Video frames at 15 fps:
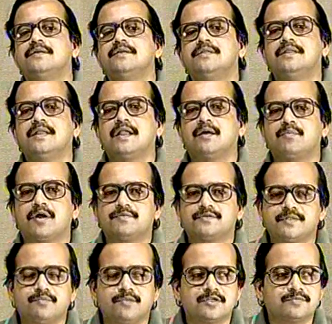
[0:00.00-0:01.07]
The number of
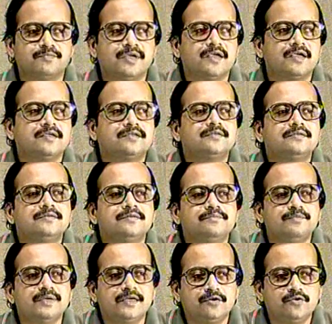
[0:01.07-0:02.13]
symbols may
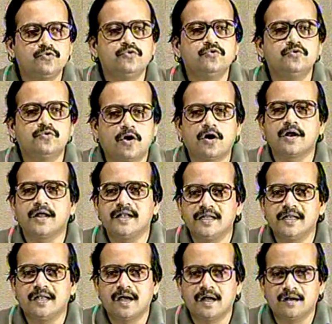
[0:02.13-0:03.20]
be 2 or any
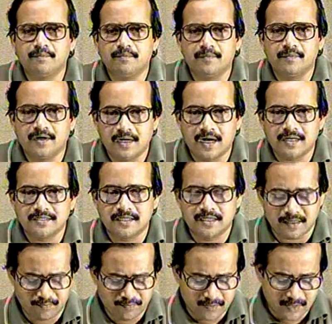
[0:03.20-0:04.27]

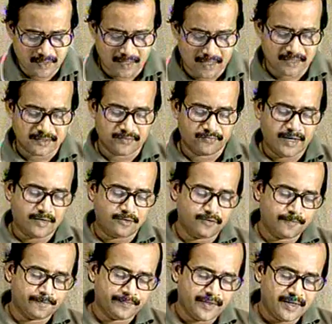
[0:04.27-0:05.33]
larger value,
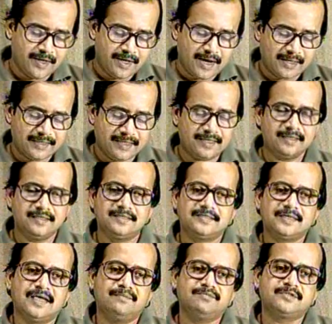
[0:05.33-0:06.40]
and then this
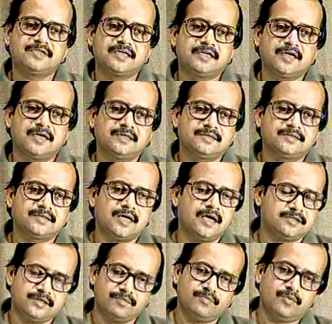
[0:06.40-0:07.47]
M signals
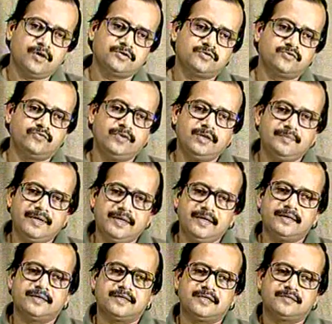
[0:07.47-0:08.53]
symbols will be
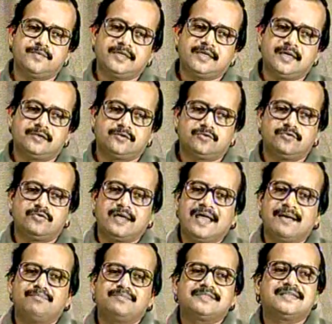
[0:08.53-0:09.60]
transmitted through
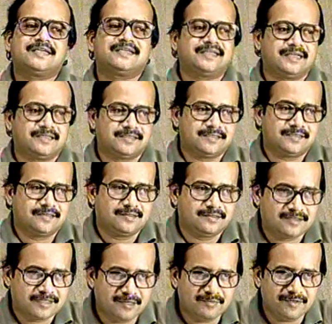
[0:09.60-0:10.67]
M signals,
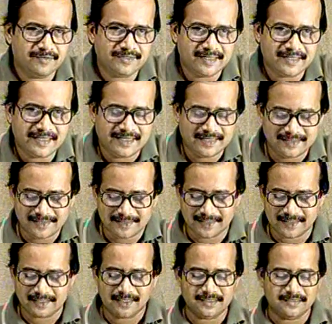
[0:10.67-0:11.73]
time limited energy
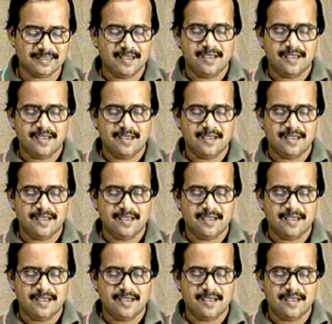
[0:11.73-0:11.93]
signals,